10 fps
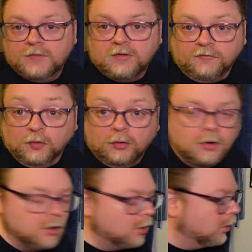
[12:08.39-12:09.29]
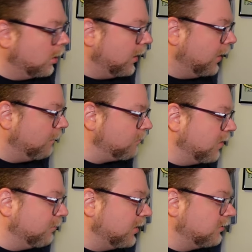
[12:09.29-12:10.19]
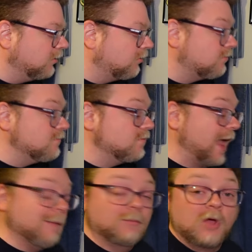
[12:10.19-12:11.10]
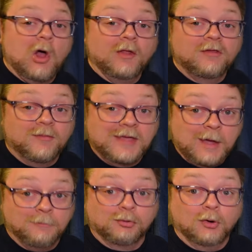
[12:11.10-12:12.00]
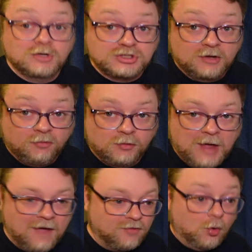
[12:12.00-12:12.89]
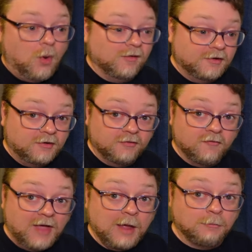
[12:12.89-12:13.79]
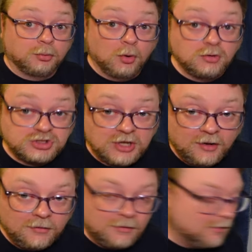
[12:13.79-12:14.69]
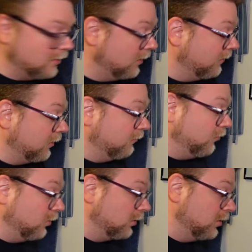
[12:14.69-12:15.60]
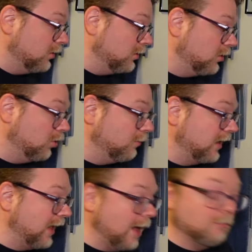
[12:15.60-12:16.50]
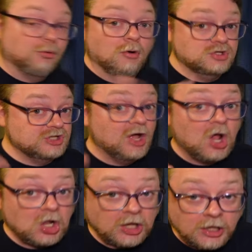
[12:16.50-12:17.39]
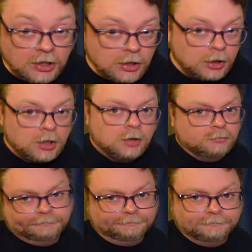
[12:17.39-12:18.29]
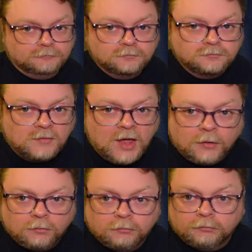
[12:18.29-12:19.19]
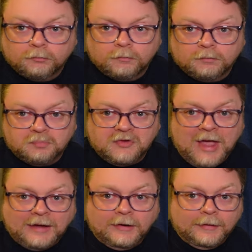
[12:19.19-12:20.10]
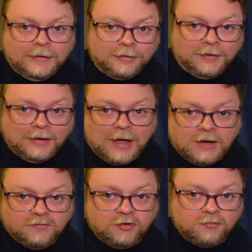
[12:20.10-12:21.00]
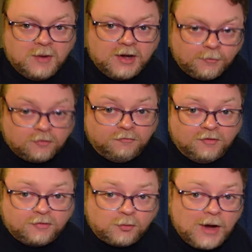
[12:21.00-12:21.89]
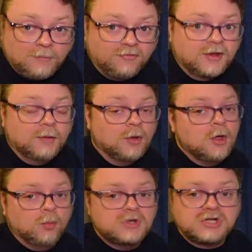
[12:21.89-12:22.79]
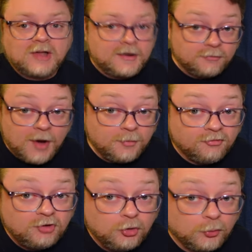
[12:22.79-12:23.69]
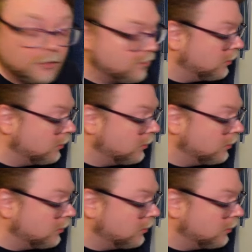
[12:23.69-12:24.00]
it's a food. But calling something ambrosious would have the qualities of ambrosia, and therefore, you know, being ambrosial. Not technically a thing, kind of just made up to fit the rhyme scheme, which a lot of rappers do.